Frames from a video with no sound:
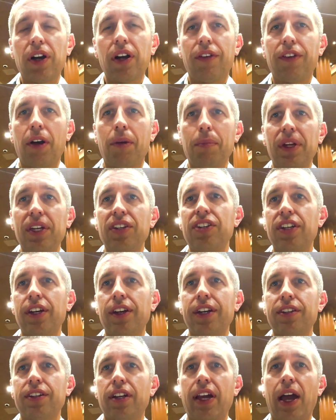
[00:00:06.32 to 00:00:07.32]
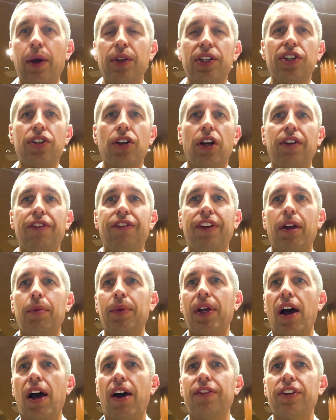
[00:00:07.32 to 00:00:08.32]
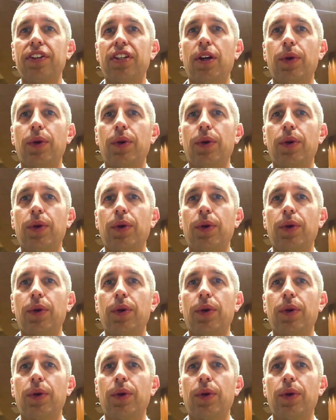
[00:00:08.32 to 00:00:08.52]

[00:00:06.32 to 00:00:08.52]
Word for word: of our mini-series on how to start a family office.